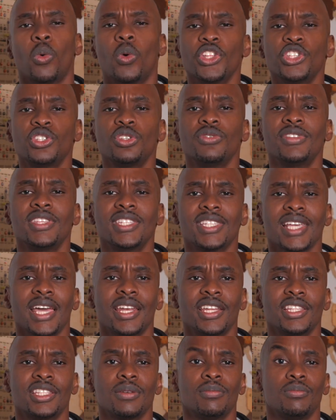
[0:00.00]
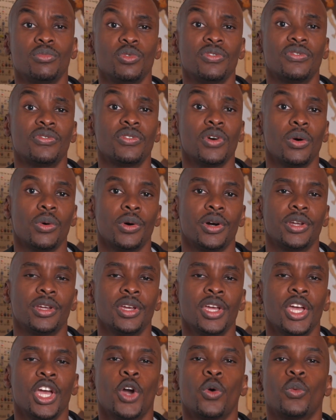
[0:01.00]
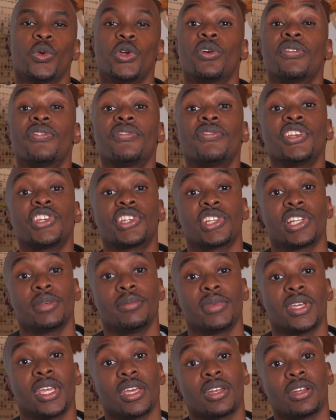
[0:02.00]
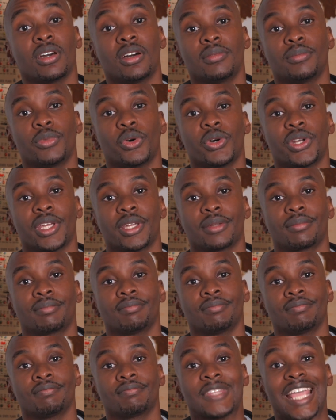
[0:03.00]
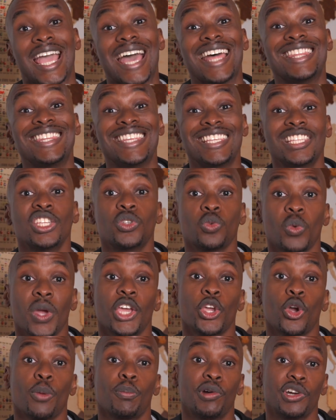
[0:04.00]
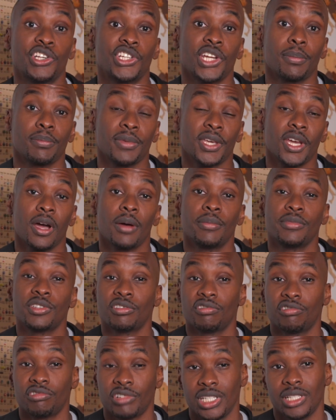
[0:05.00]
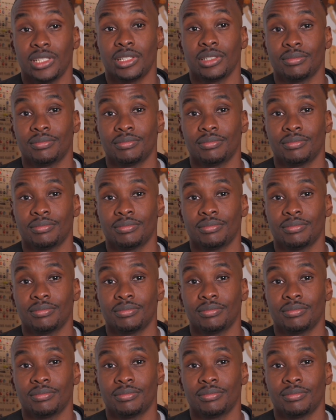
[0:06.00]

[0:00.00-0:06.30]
once you've decided to move forward, we officially begin onboarding. And this is where your project becomes real.